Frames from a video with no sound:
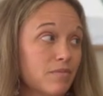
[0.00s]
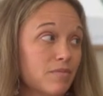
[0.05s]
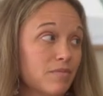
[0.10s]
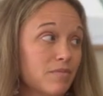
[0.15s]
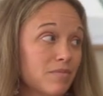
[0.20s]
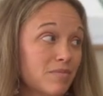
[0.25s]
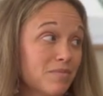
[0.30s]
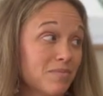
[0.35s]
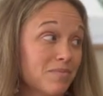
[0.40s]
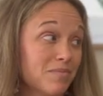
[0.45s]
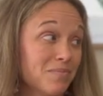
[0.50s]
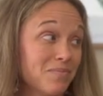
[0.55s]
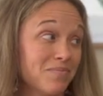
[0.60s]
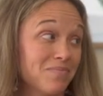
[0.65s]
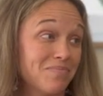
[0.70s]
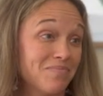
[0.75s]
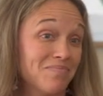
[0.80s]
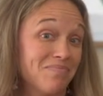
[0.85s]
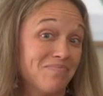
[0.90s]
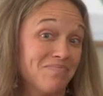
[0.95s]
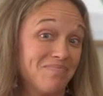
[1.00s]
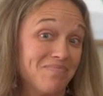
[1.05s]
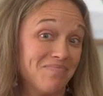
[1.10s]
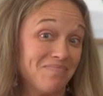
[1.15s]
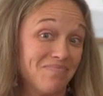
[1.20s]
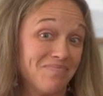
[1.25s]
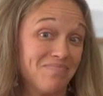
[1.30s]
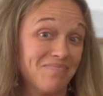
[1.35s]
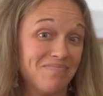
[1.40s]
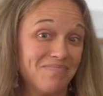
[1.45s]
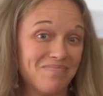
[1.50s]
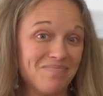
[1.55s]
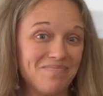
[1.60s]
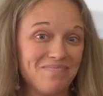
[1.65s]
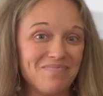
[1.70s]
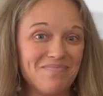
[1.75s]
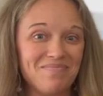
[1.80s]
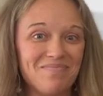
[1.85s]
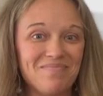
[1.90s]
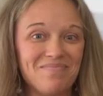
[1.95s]

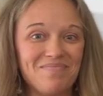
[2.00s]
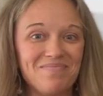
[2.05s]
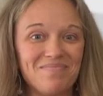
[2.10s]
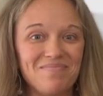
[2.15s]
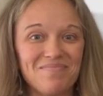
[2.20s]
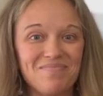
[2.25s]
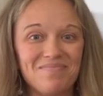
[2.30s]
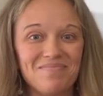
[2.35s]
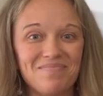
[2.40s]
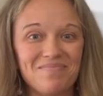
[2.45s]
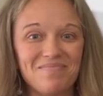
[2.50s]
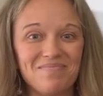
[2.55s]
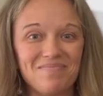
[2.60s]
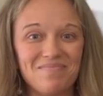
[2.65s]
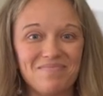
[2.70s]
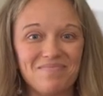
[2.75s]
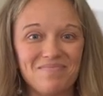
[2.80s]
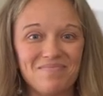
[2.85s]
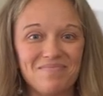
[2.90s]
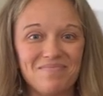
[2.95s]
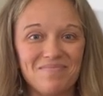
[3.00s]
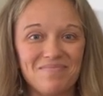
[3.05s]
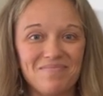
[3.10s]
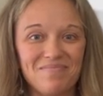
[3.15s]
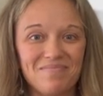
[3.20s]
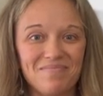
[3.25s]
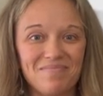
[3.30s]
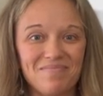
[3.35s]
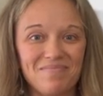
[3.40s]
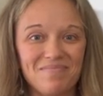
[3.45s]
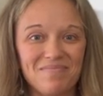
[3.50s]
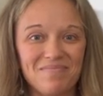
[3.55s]
(not speaking)